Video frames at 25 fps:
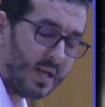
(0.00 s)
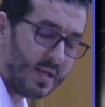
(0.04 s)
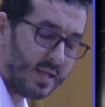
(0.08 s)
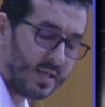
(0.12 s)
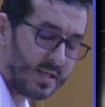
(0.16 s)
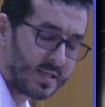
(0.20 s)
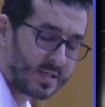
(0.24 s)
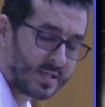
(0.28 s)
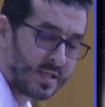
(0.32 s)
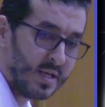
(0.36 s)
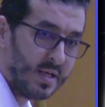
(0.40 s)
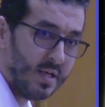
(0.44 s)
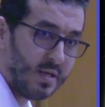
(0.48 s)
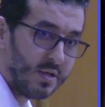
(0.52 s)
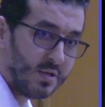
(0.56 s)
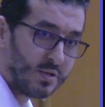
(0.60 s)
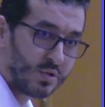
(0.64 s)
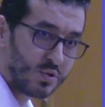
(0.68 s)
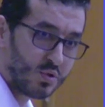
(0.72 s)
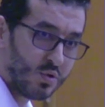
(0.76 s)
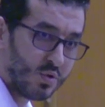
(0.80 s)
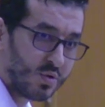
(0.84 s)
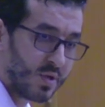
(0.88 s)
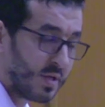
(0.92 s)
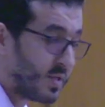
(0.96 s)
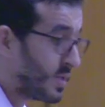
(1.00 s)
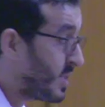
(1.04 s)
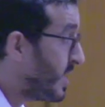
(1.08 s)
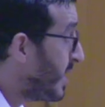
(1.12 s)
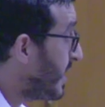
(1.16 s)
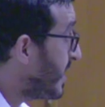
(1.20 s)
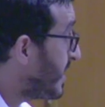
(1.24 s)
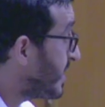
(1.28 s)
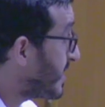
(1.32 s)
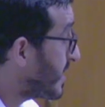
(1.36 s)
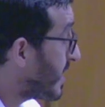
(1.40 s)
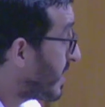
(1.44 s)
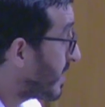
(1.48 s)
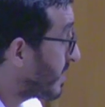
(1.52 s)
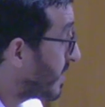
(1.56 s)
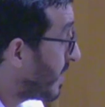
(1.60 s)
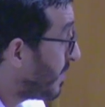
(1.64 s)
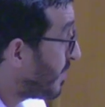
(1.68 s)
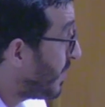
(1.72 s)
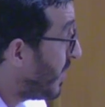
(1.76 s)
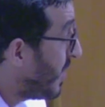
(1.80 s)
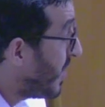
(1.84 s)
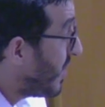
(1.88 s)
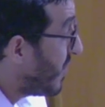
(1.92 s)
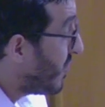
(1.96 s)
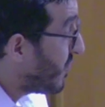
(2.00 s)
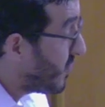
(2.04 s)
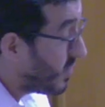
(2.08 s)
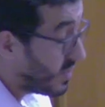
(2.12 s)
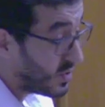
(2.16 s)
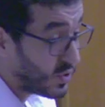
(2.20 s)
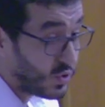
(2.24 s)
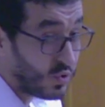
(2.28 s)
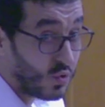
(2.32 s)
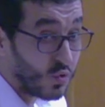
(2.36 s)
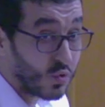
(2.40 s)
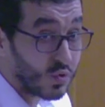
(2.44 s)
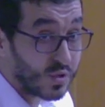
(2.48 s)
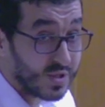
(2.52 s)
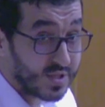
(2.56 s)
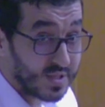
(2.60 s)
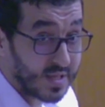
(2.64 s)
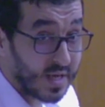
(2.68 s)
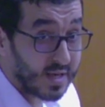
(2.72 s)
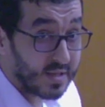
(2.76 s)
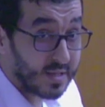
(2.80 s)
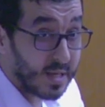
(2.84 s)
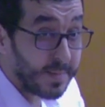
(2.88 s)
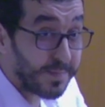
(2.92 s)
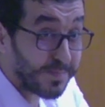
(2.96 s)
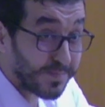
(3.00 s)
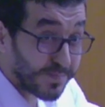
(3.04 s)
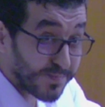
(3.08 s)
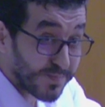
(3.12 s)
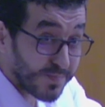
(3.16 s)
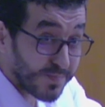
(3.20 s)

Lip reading: it's the student startup. Venture startup